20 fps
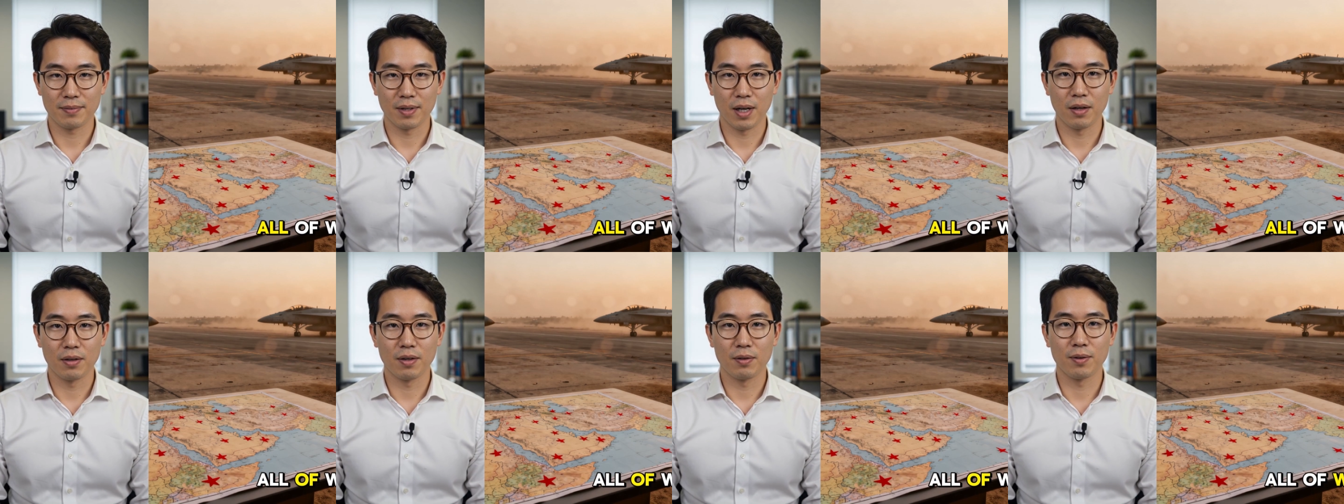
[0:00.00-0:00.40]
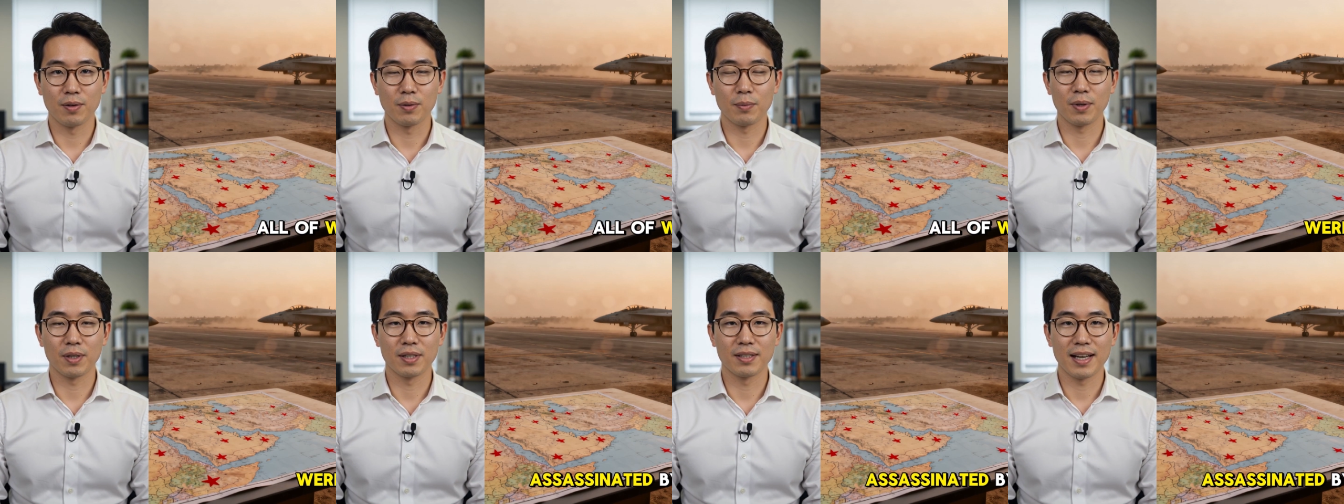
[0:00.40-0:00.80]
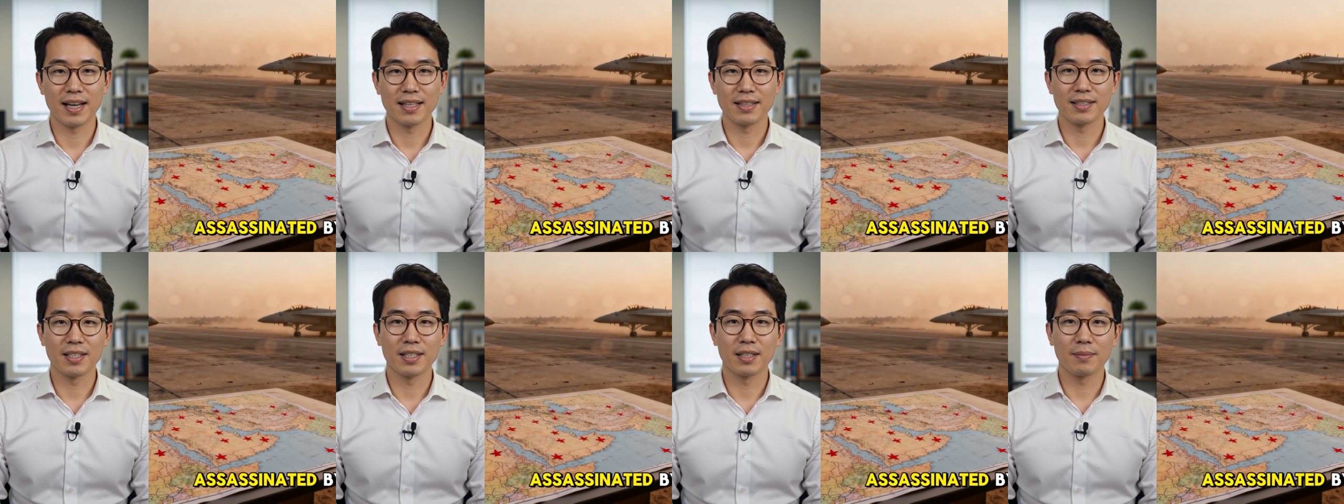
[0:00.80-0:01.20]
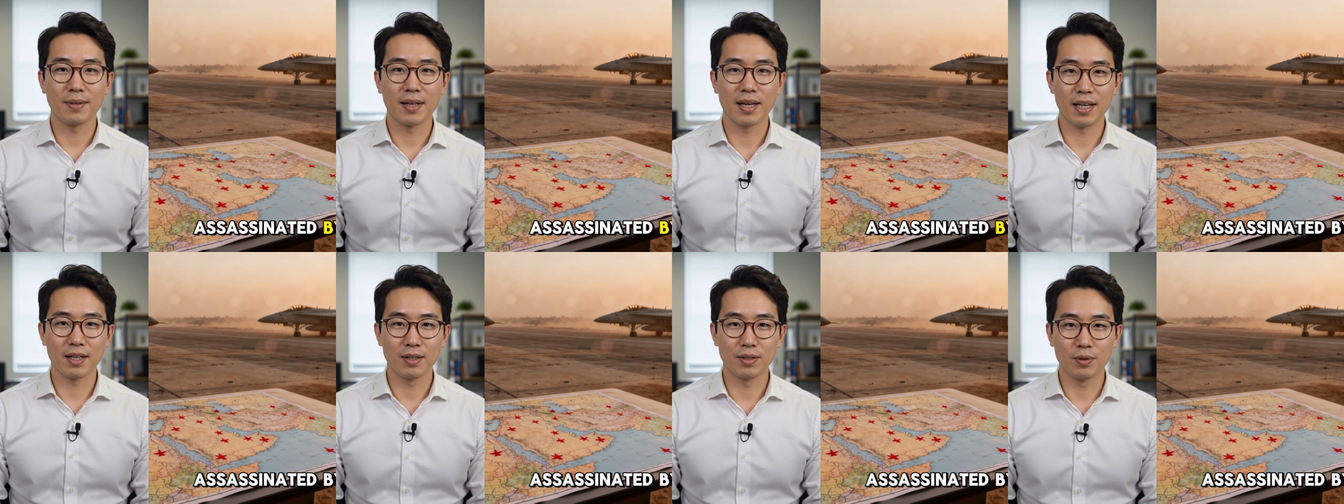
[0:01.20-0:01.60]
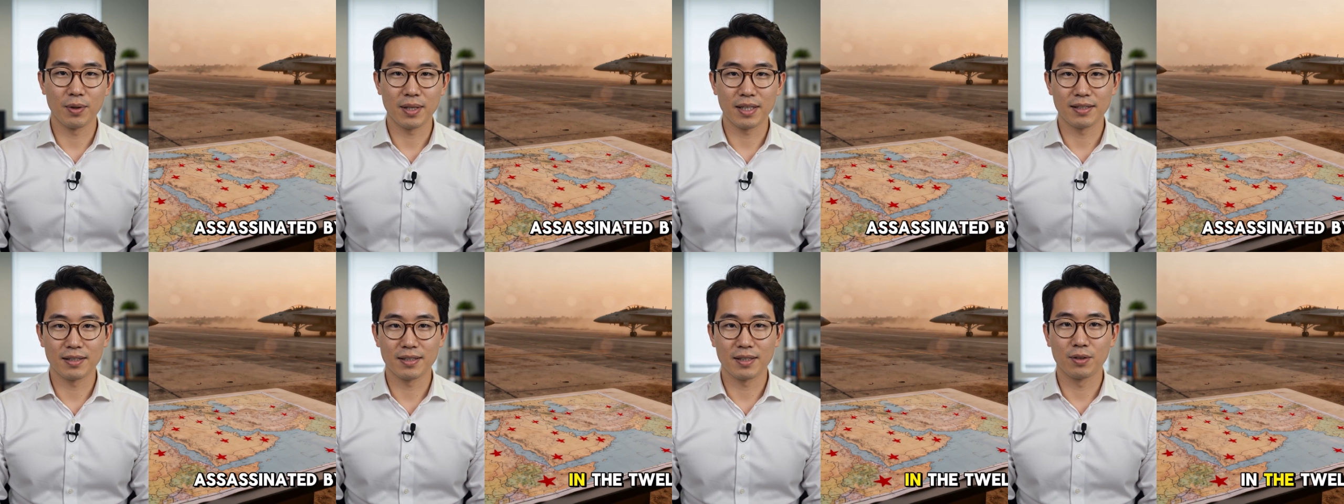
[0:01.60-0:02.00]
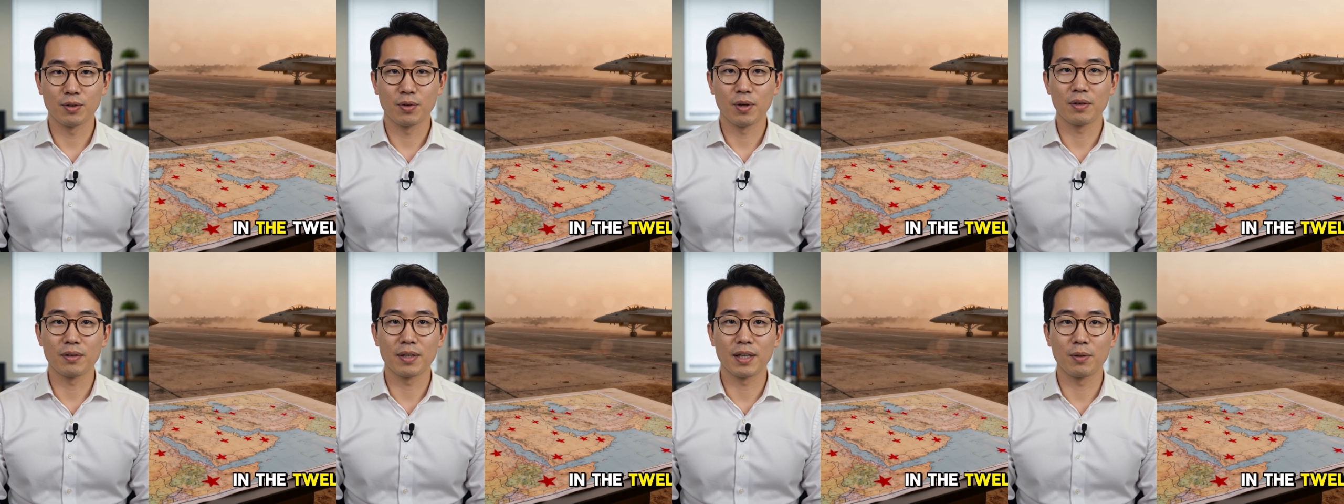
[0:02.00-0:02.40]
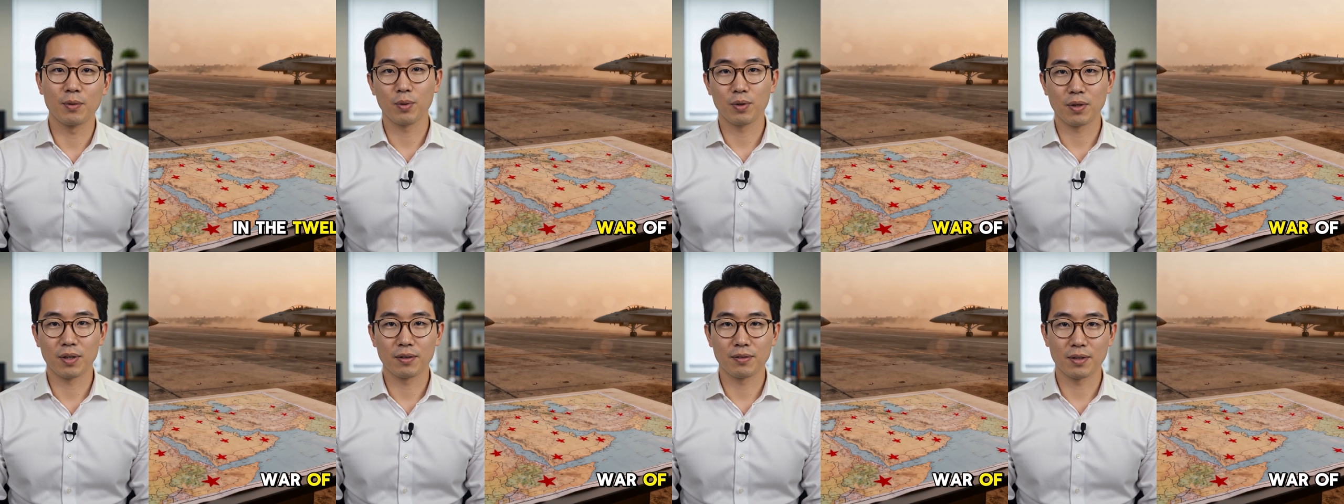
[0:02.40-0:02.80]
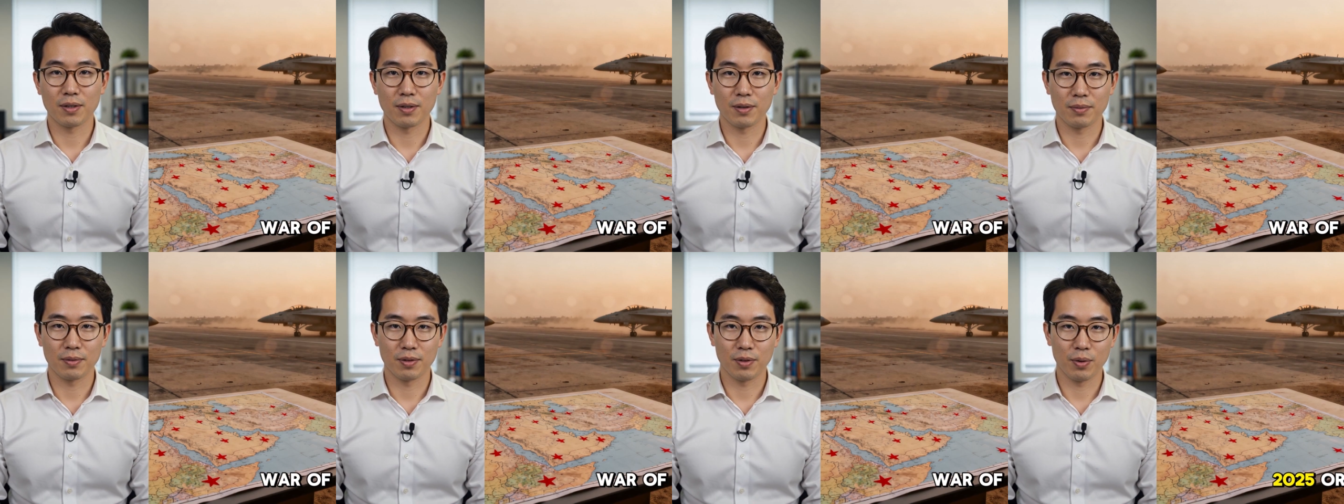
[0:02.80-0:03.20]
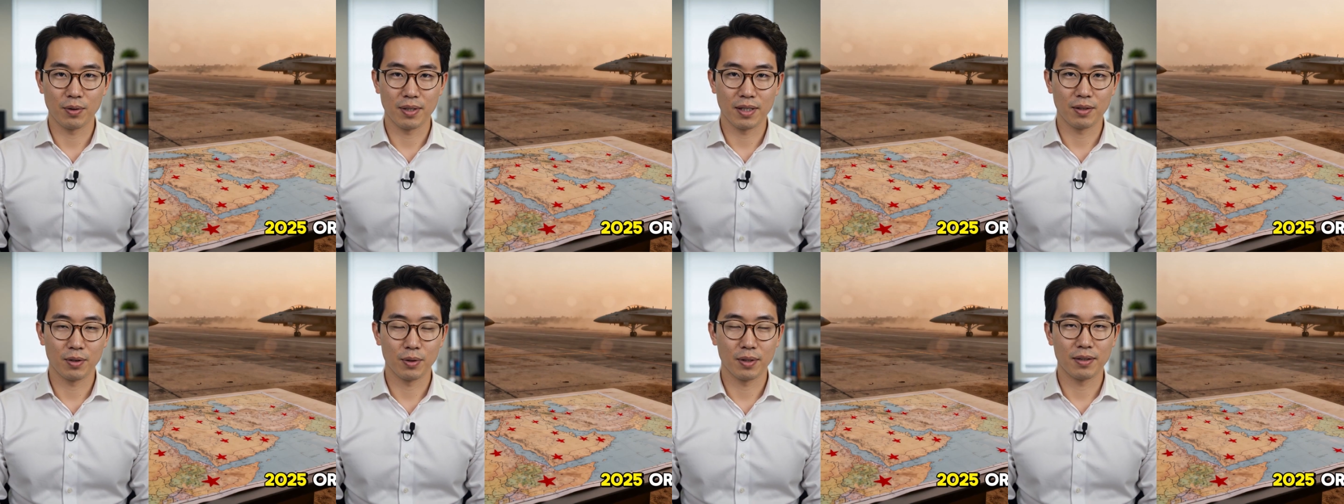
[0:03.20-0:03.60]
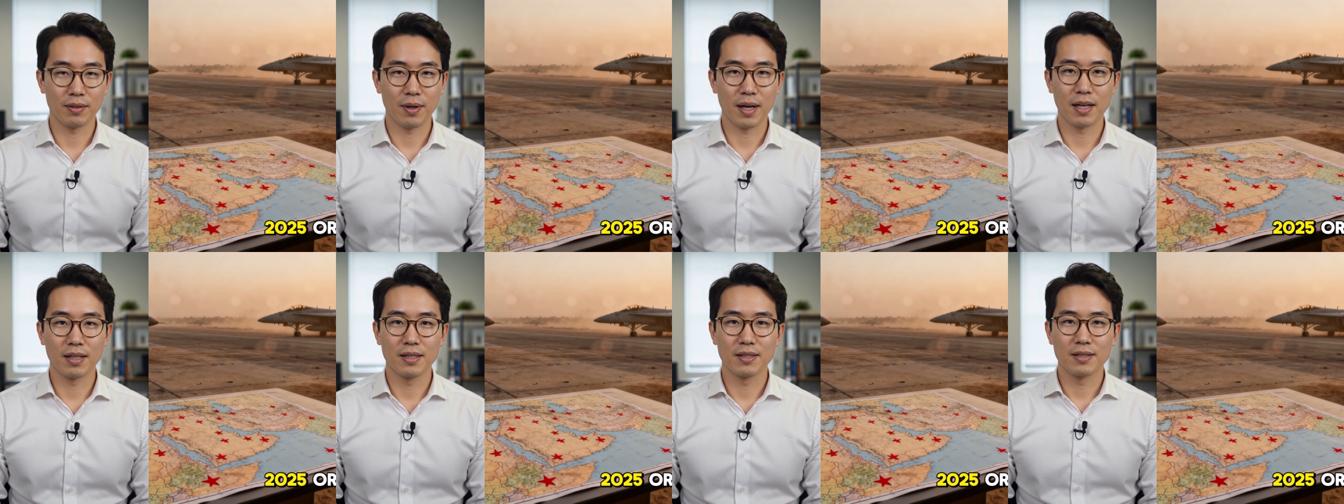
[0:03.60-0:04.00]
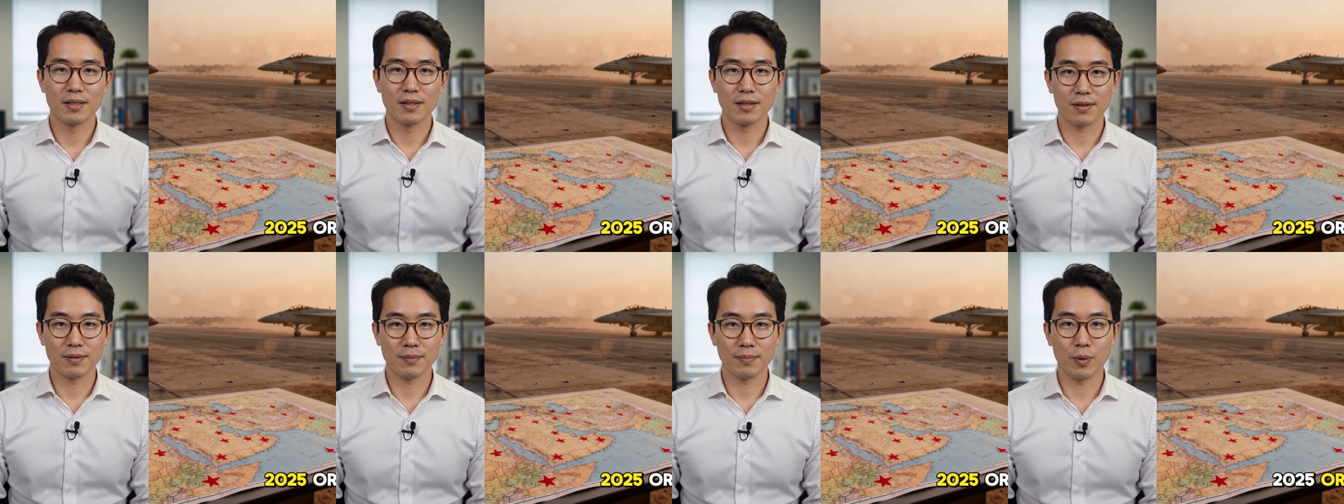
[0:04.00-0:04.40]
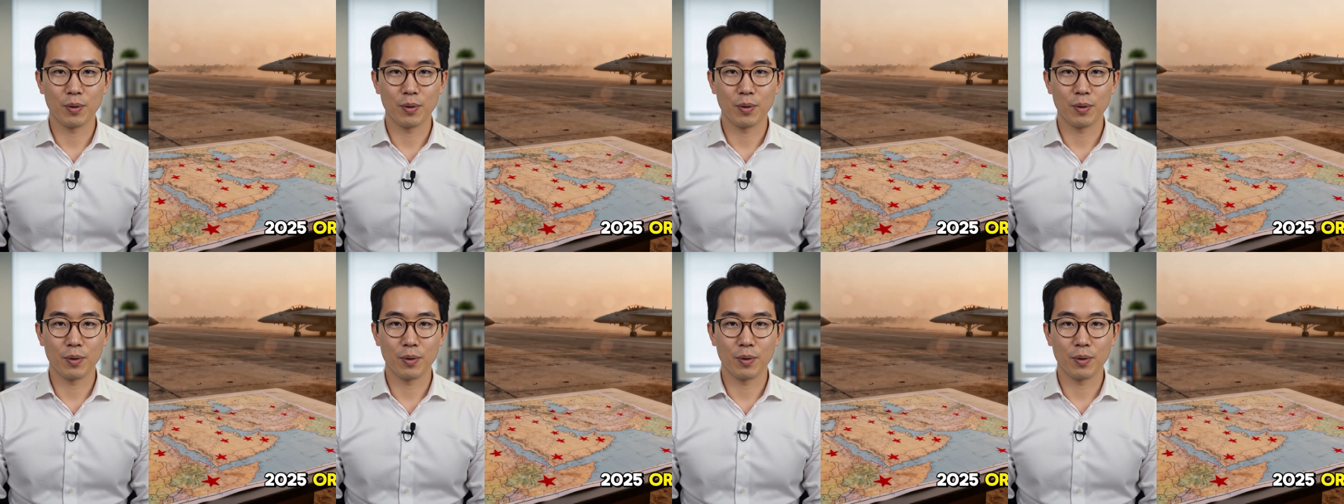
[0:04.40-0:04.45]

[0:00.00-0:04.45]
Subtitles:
all of whom were assassinated by airstrikes in the 12-day war of June 2025,